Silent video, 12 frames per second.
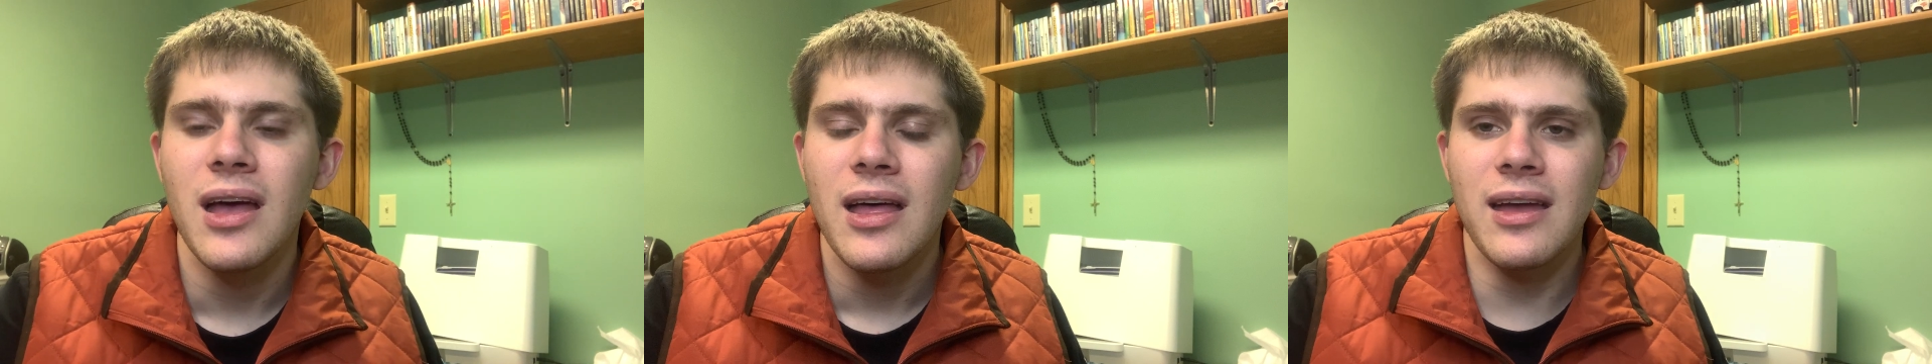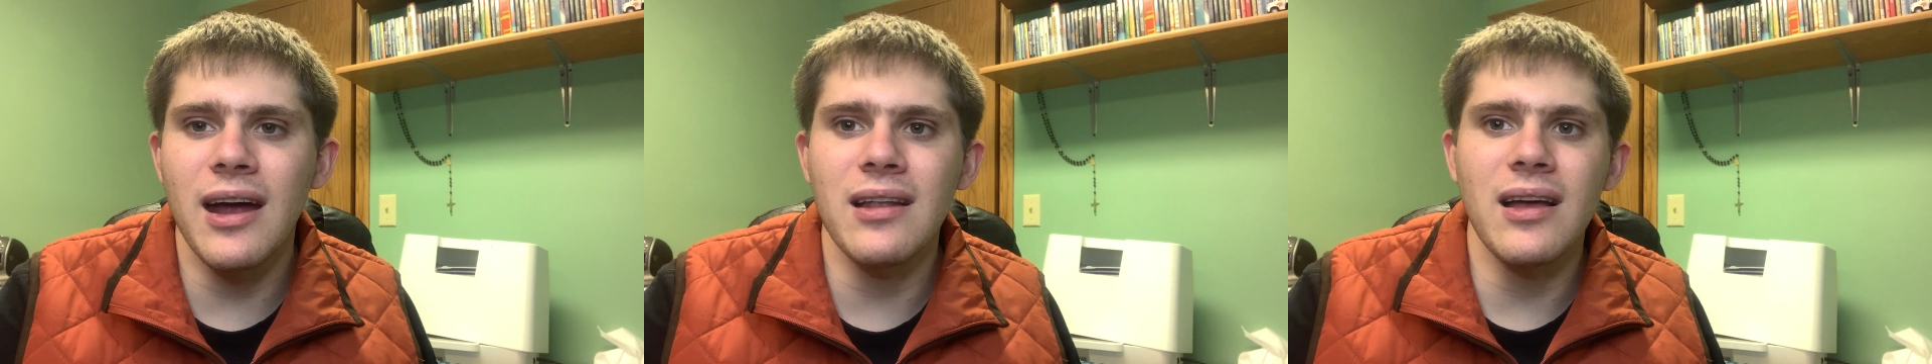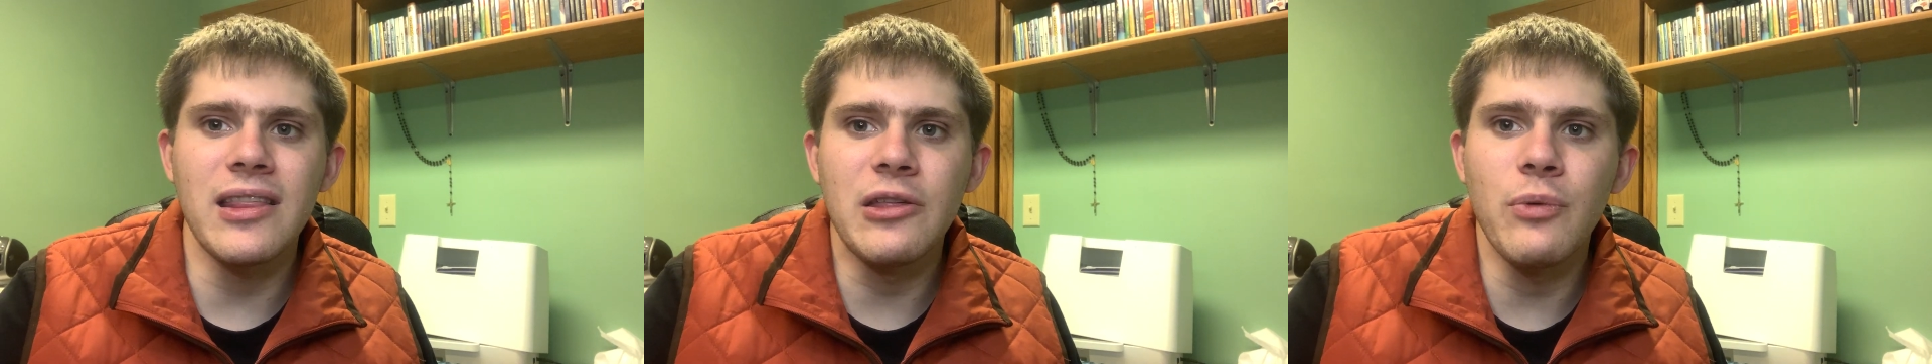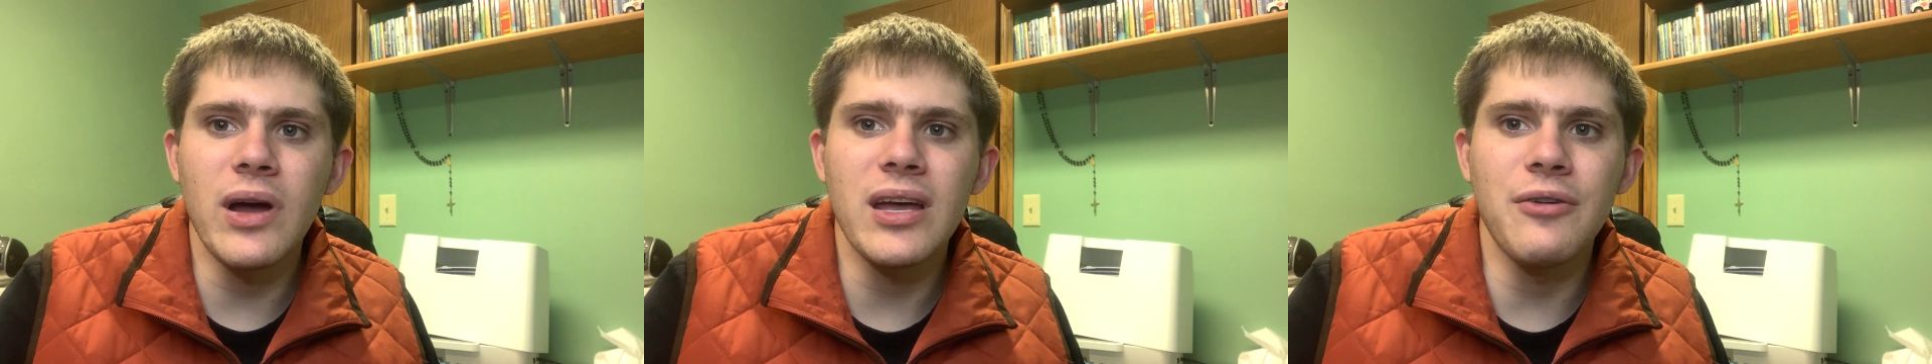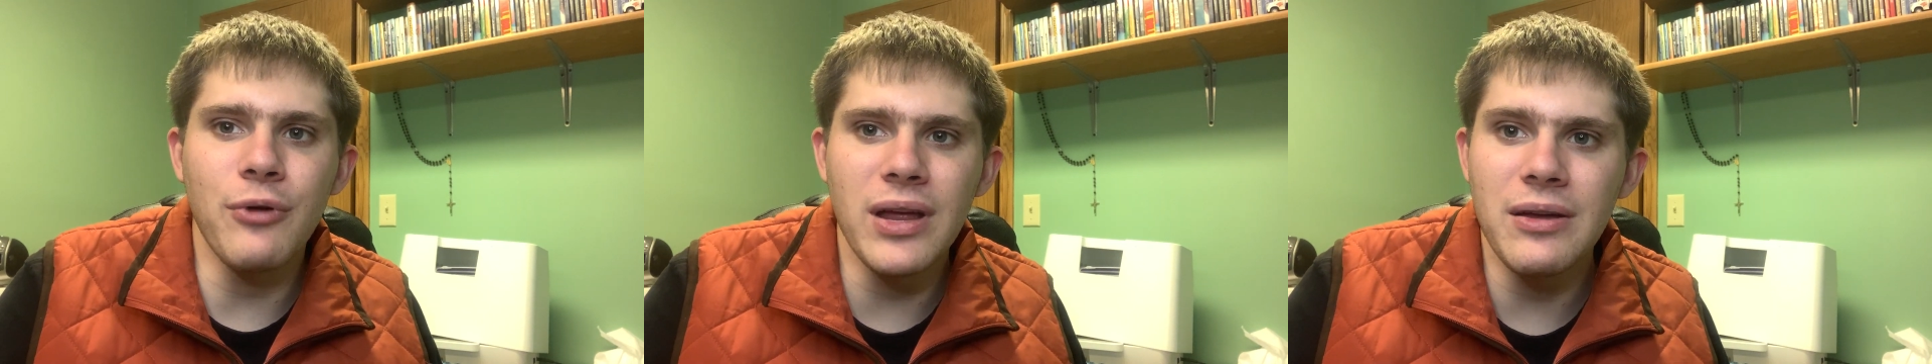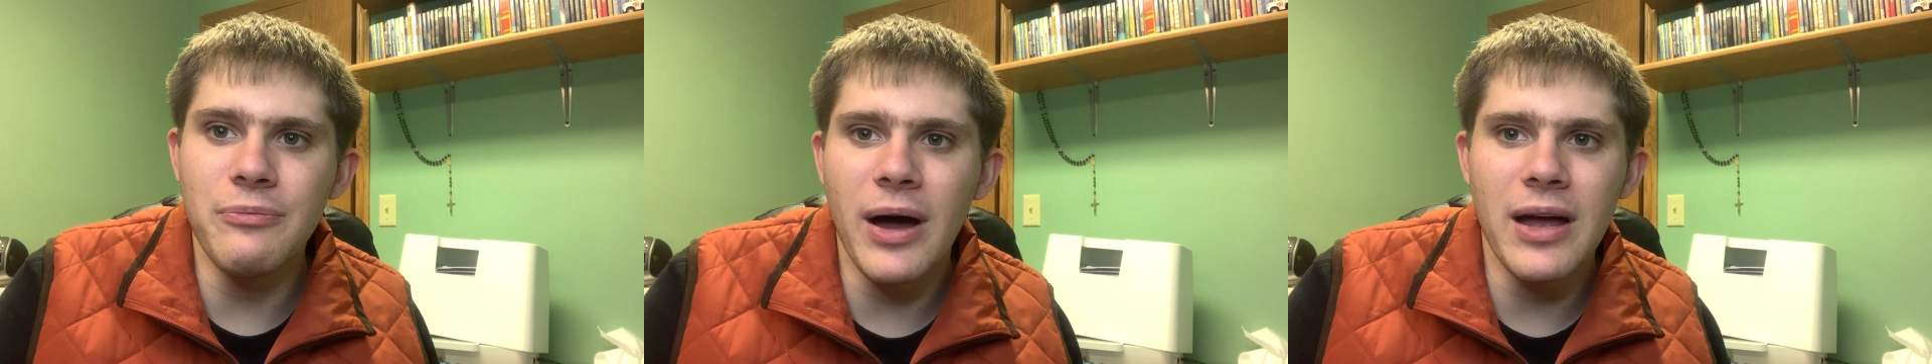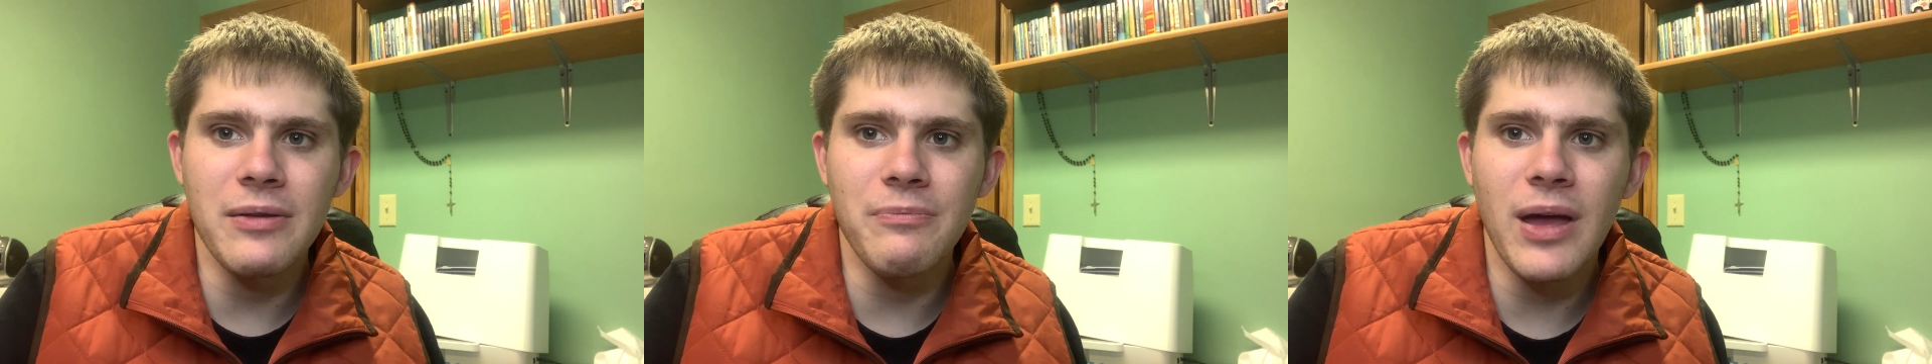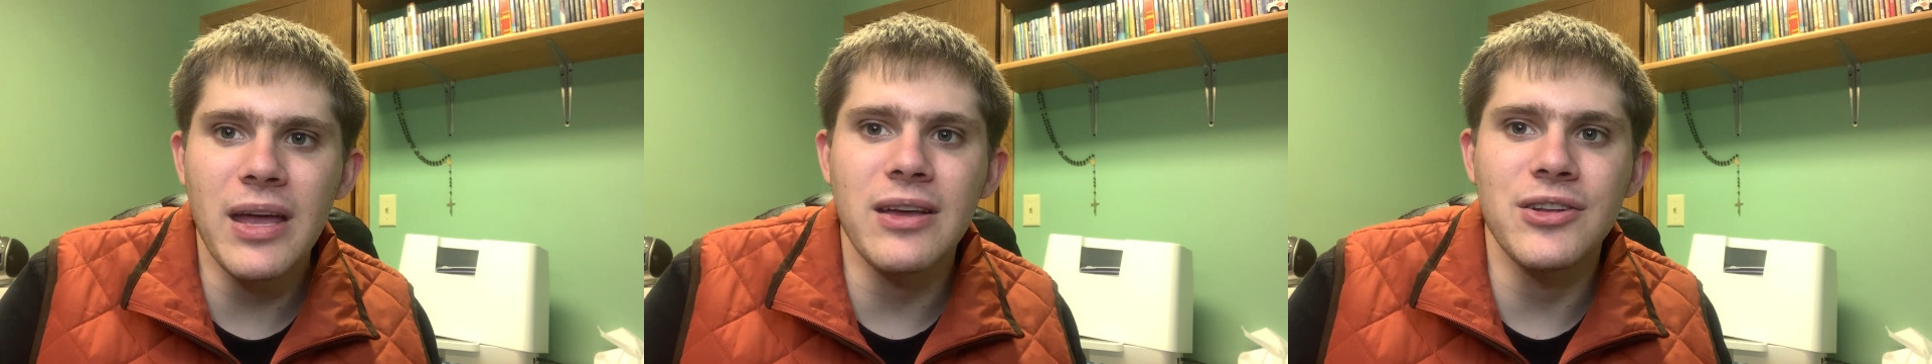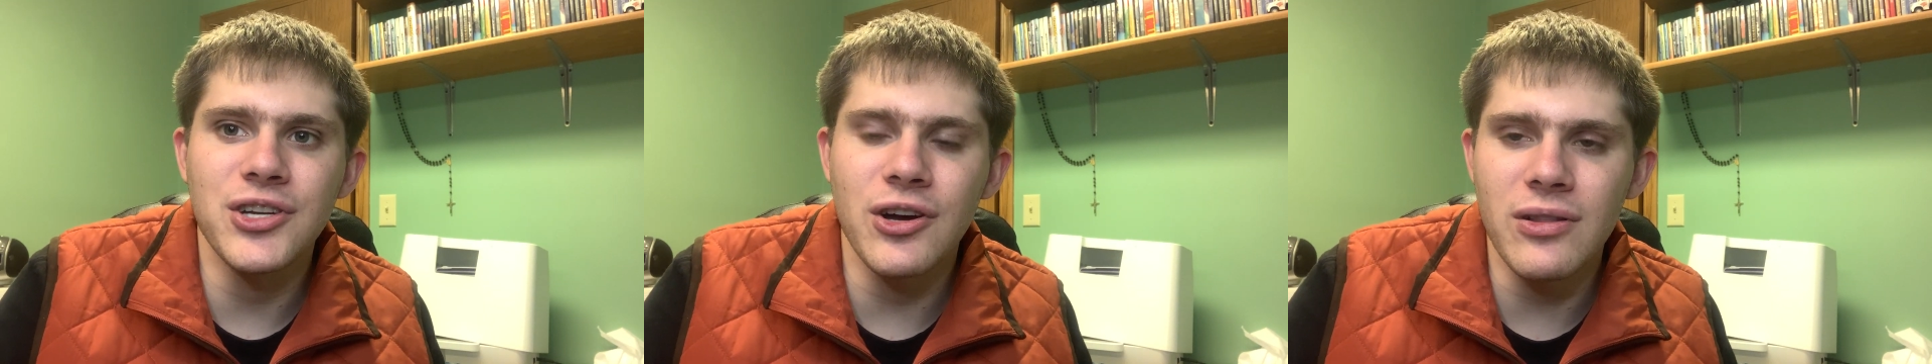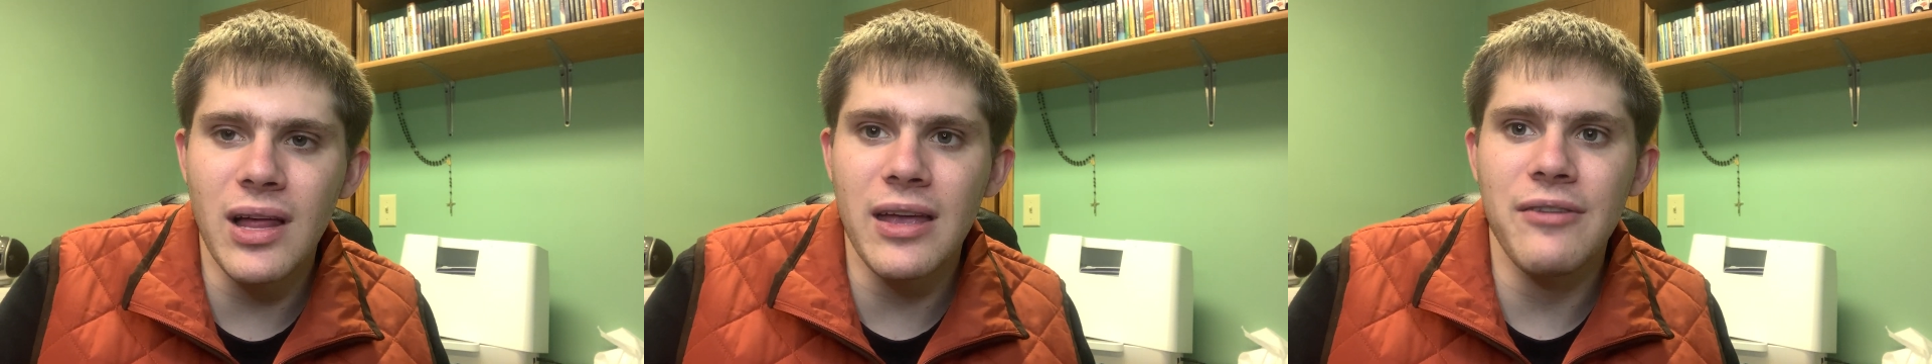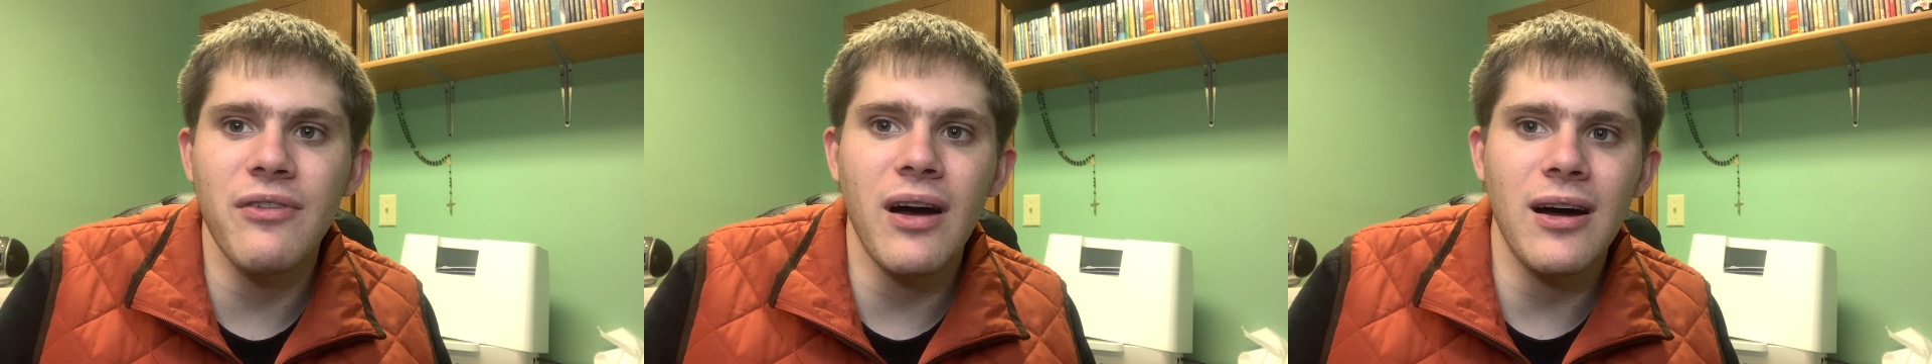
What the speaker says: kind of like the way we might make a joke, if